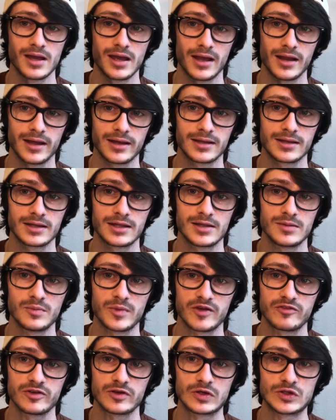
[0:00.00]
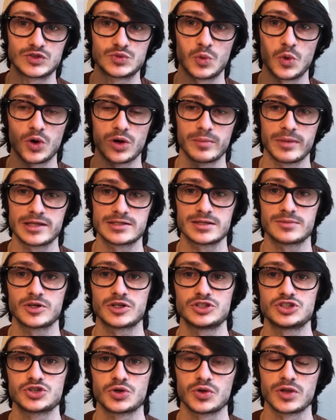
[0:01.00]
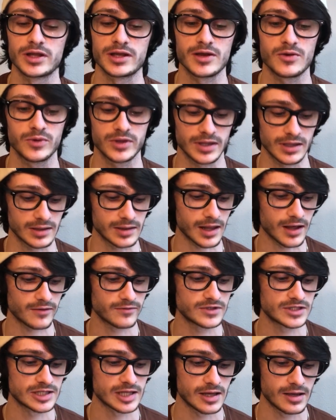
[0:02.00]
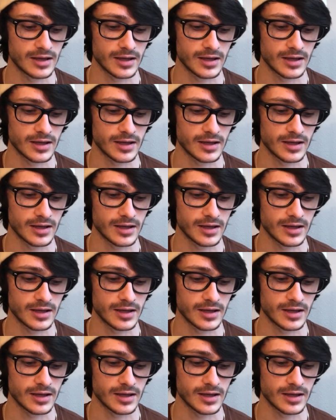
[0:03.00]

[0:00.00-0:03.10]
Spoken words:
and I can keep my fingers warm as I'm controlling it with the gloves.